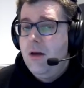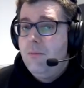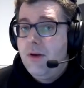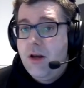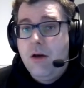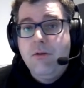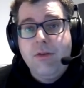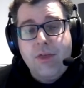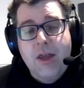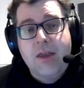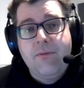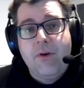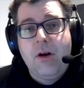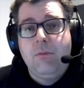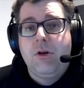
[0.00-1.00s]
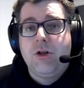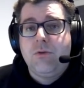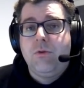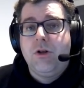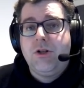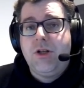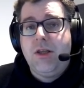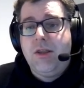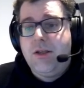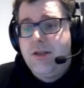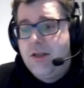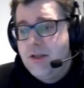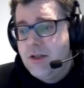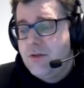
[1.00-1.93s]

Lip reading: But no, thank you very much for watching. This is a